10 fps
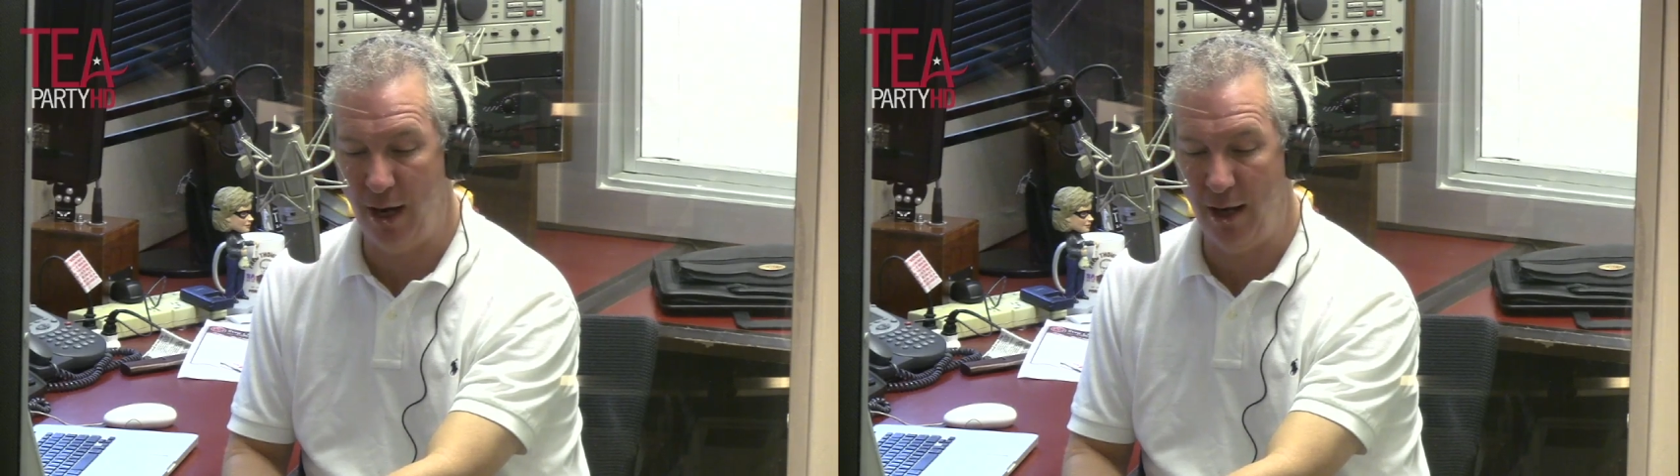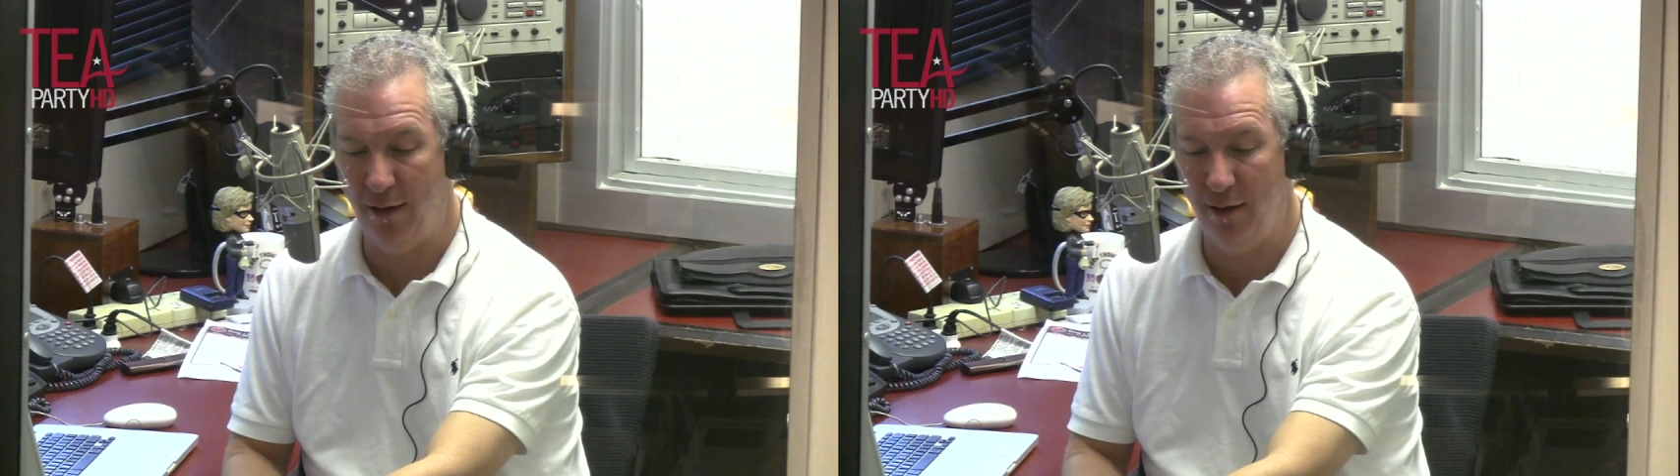
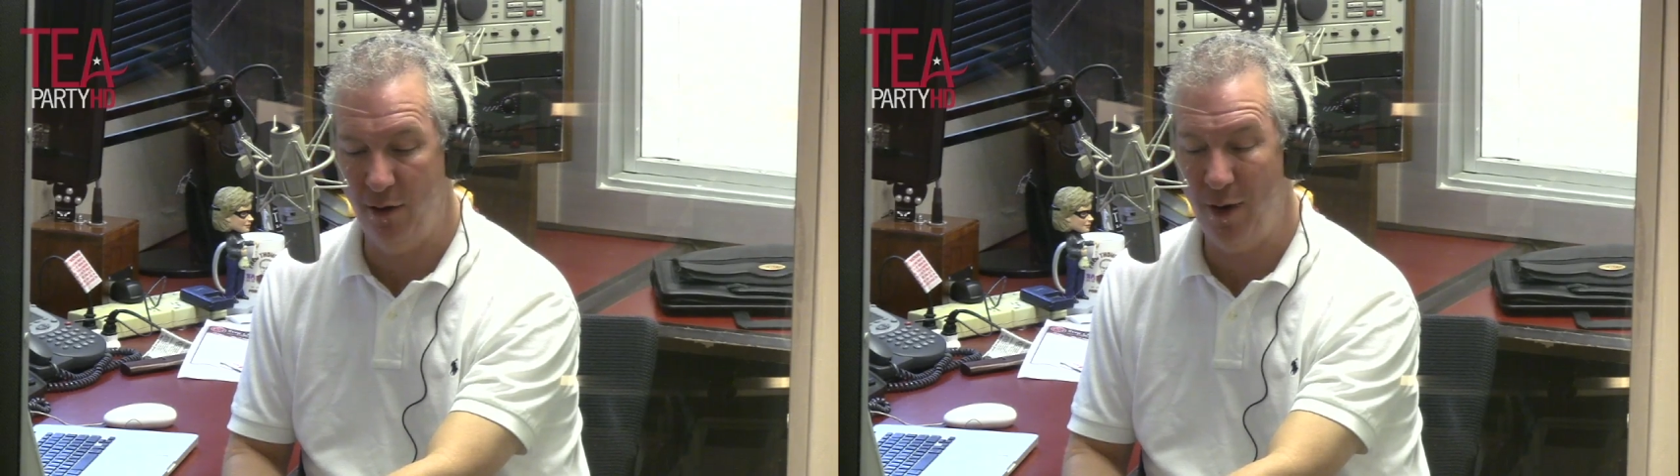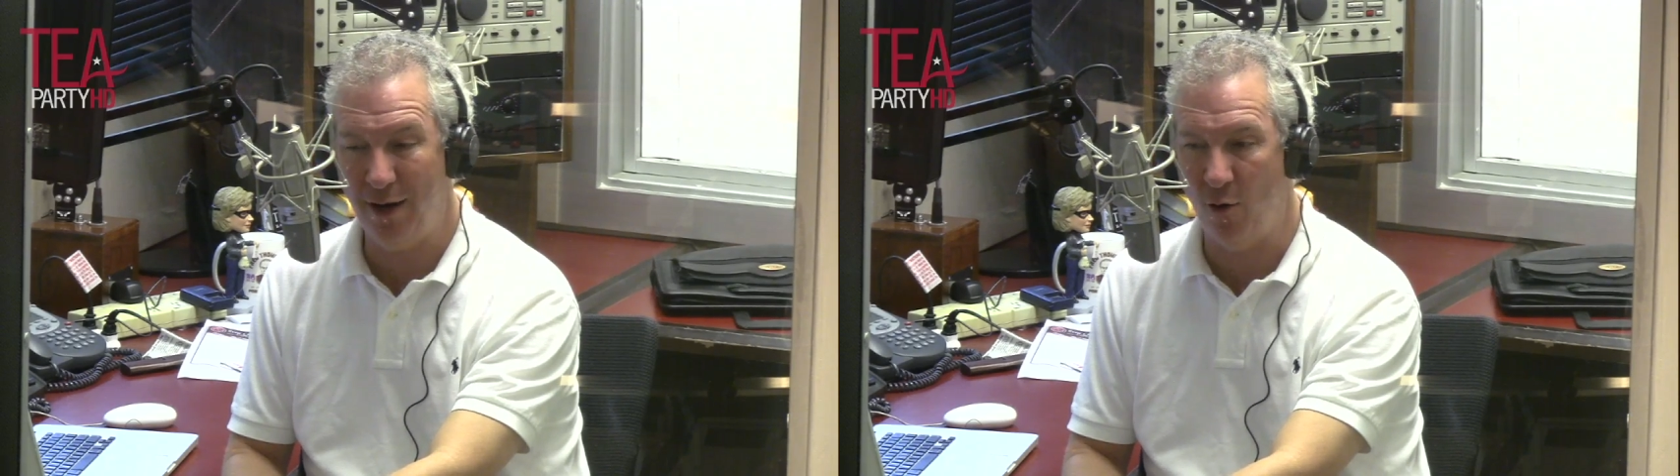and
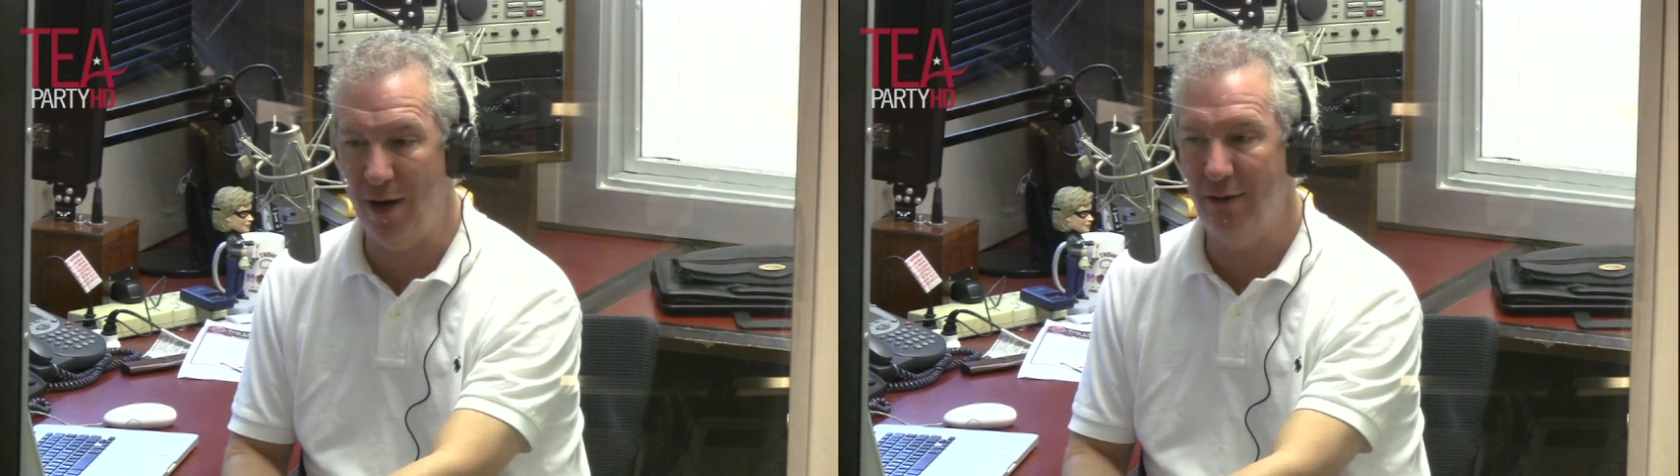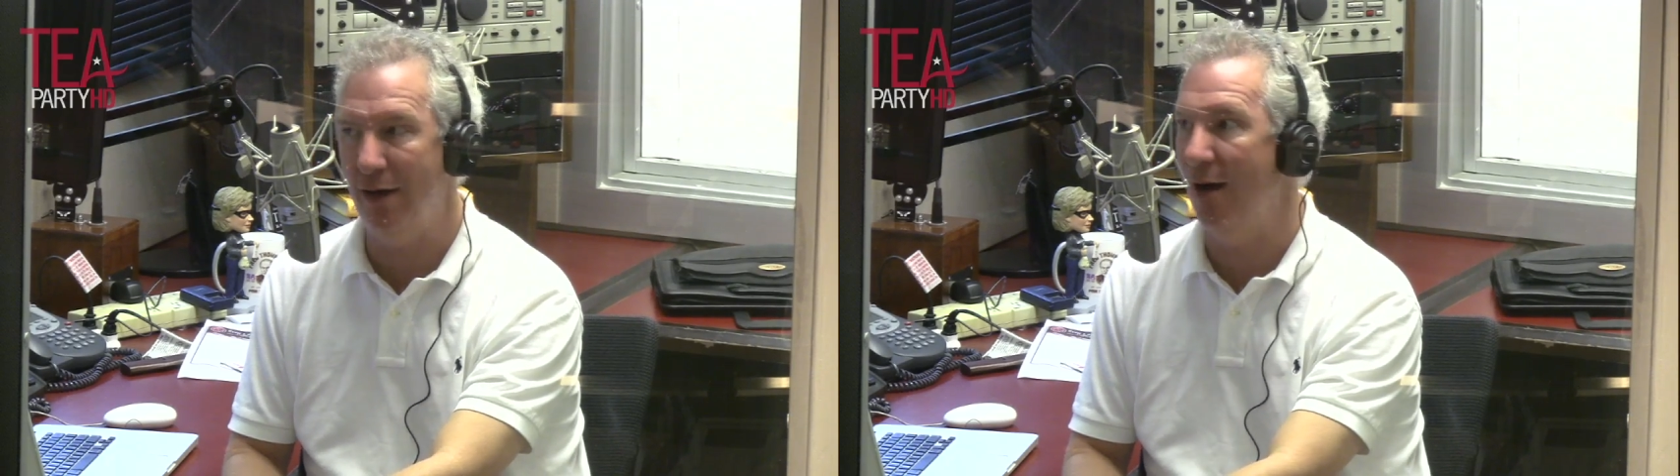we had a
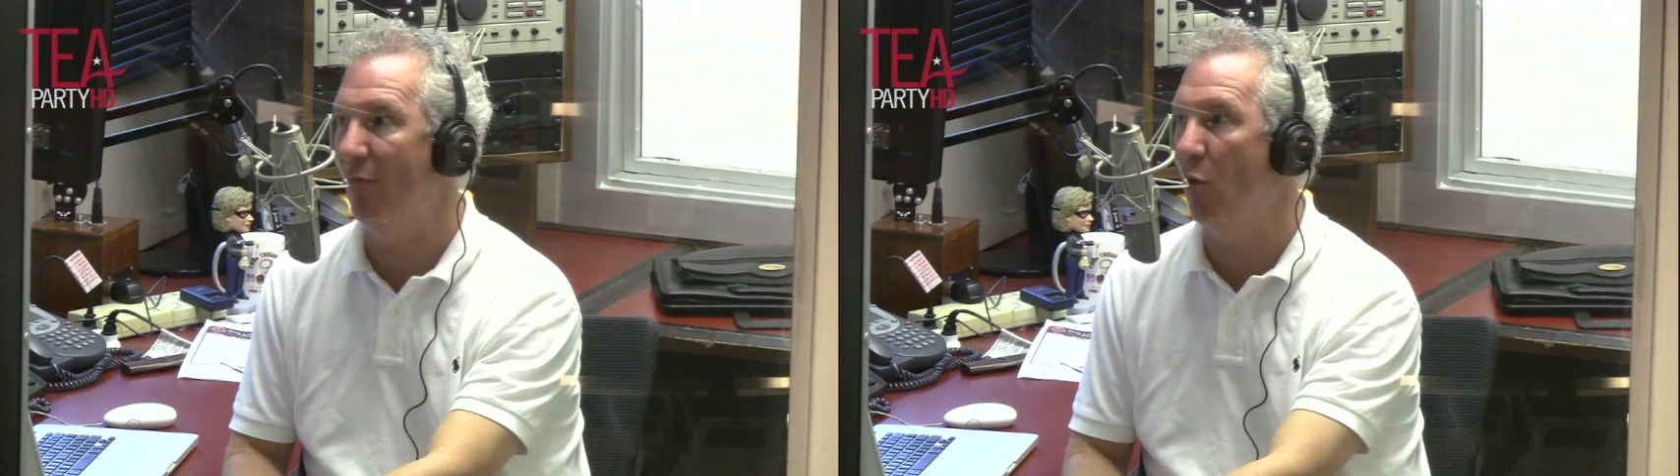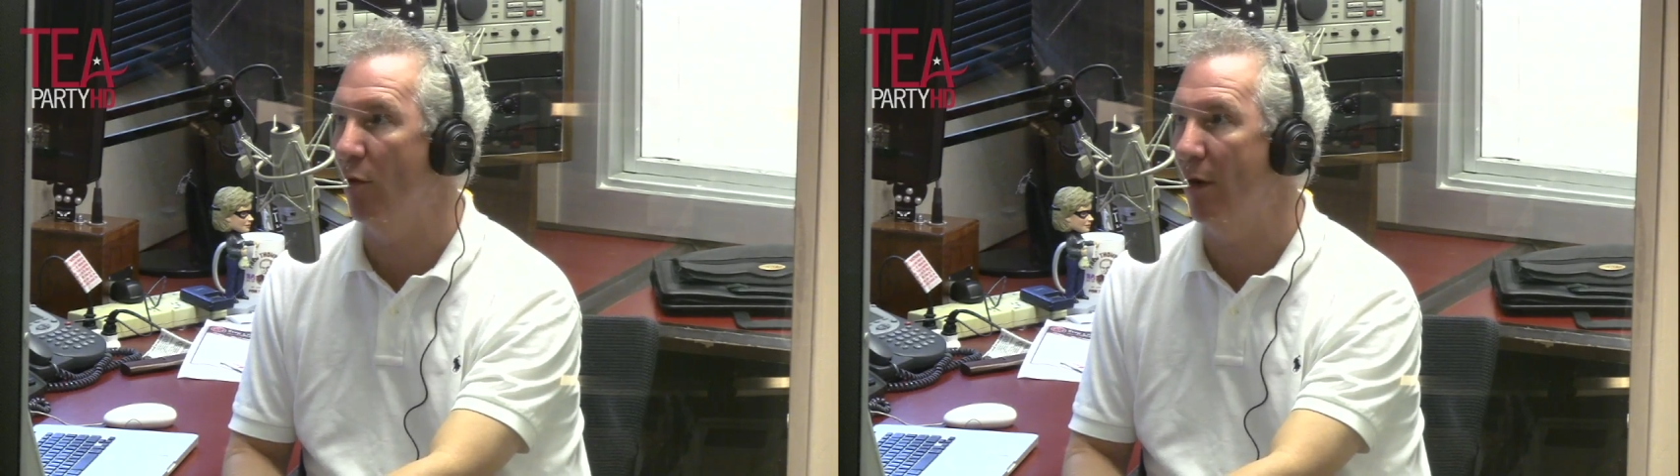great
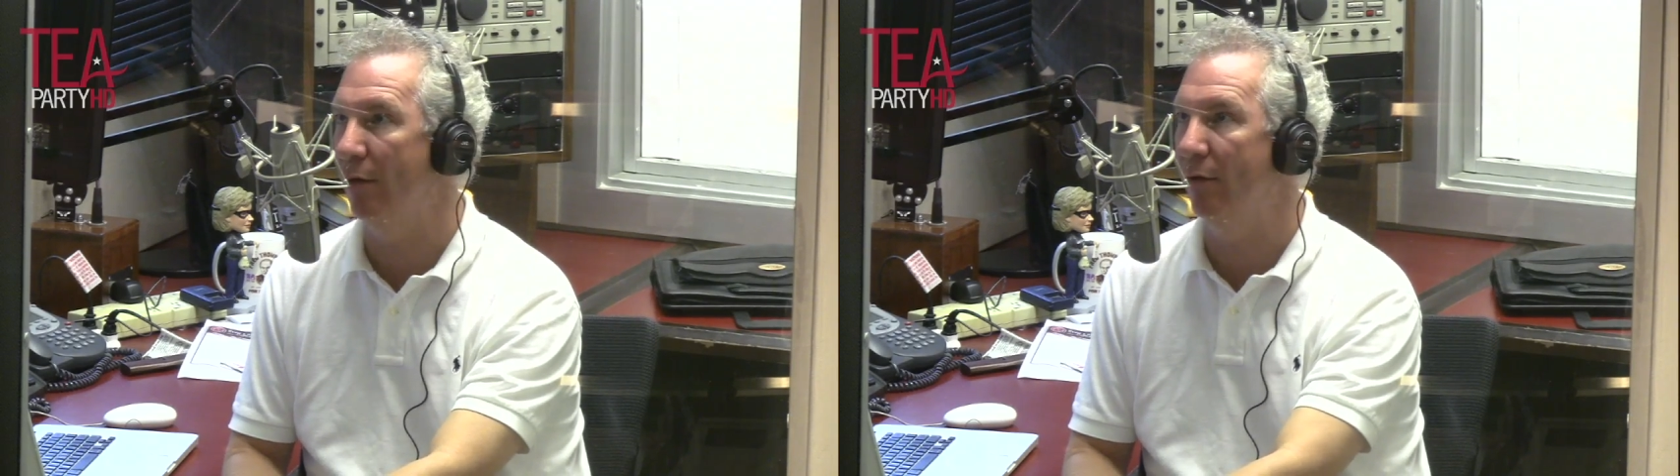time going around